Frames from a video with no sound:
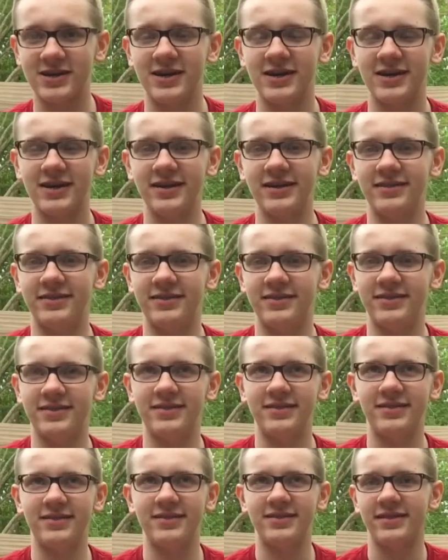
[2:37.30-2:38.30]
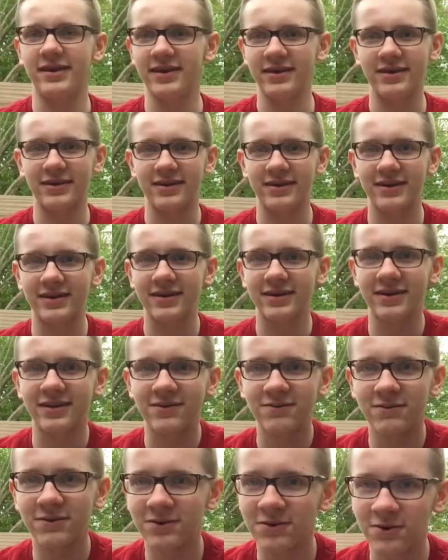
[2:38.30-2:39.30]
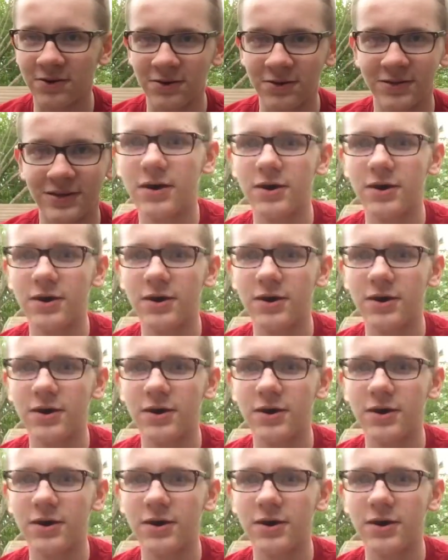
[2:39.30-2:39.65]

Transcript: I think that's what it's called.